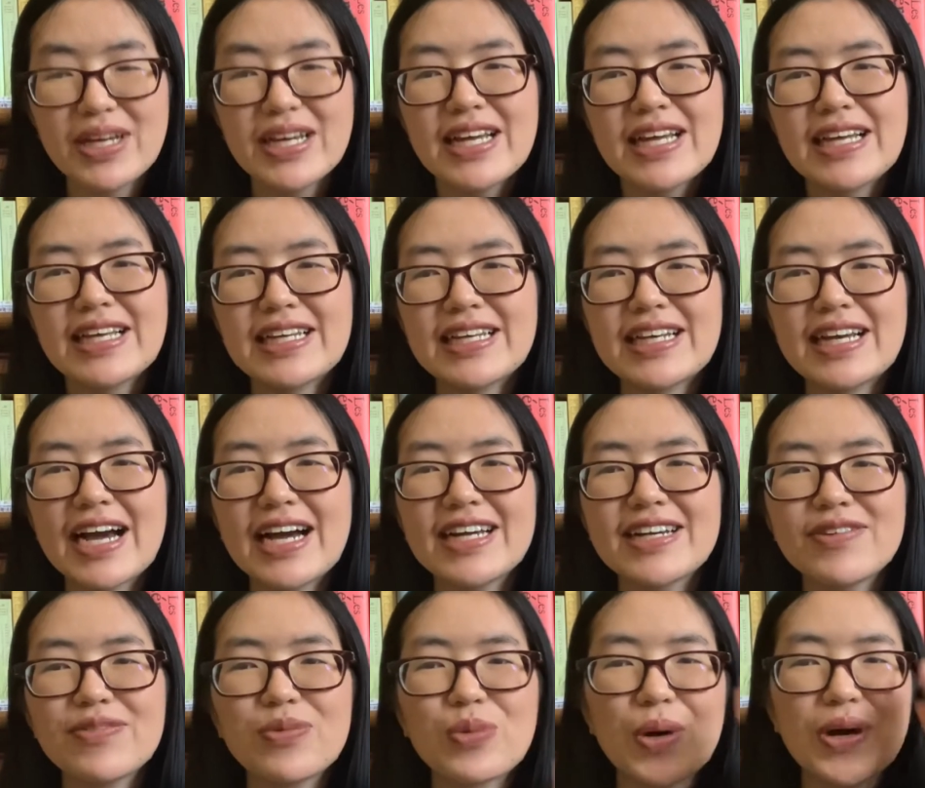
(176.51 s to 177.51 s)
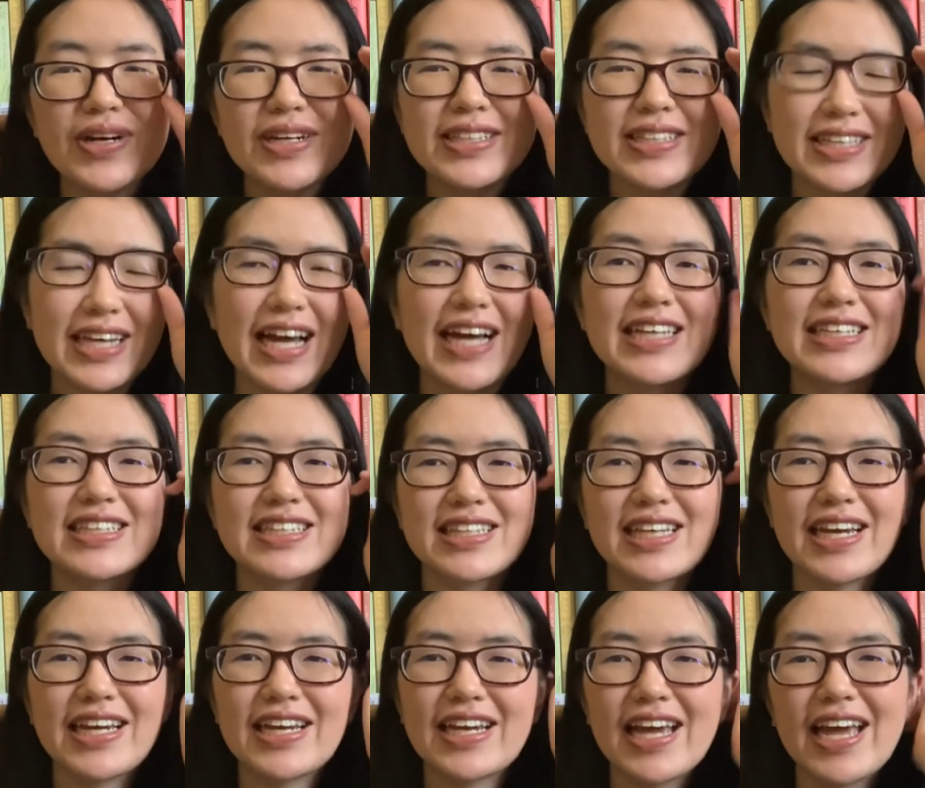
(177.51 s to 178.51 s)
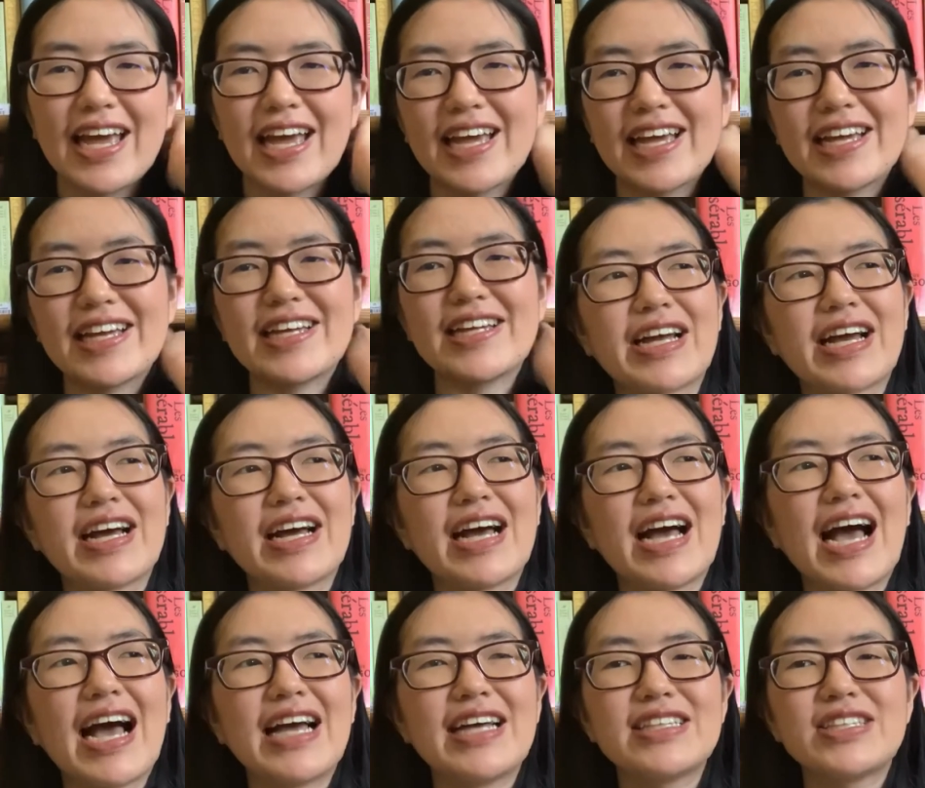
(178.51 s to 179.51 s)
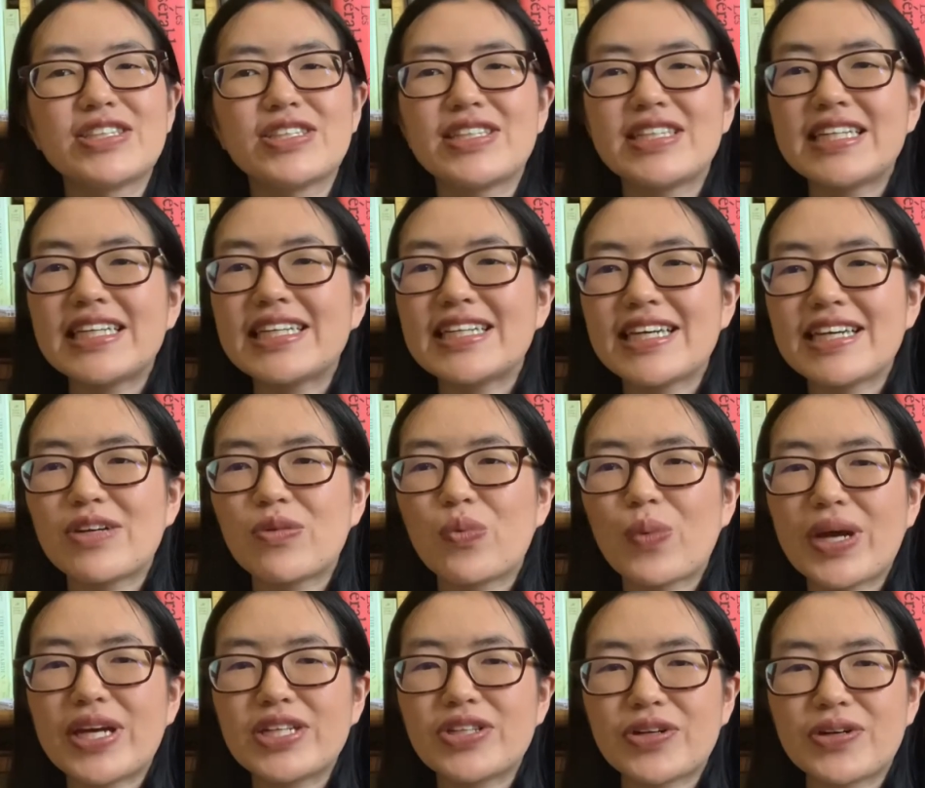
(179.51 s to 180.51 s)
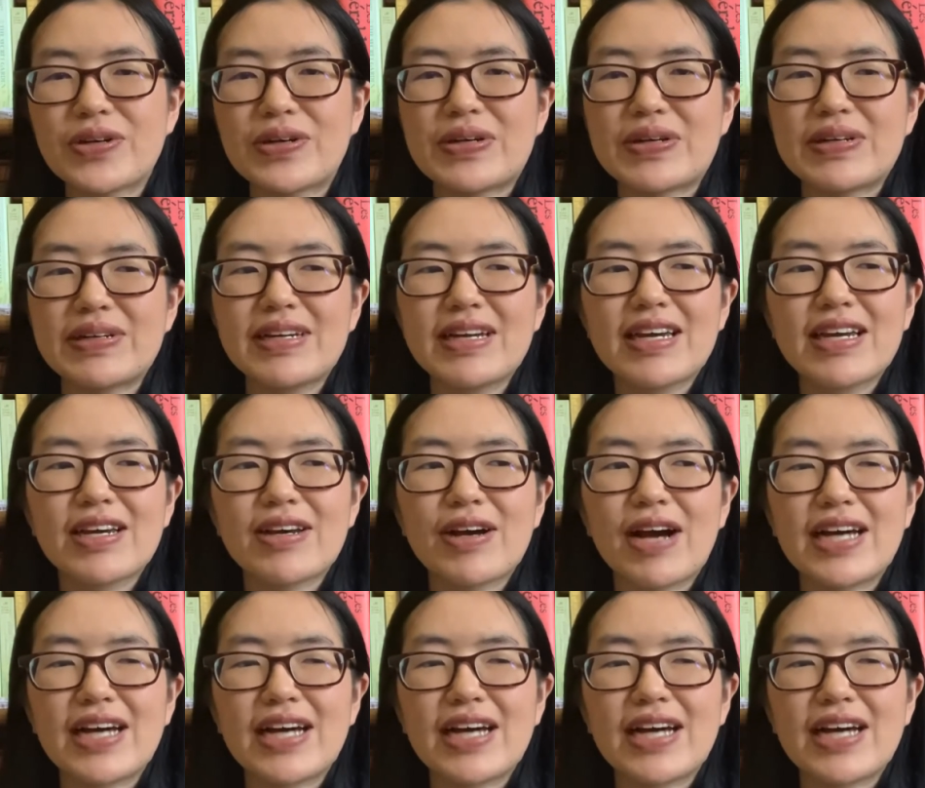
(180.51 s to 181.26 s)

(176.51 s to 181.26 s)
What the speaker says: He kind of works as like a as needed waiter, a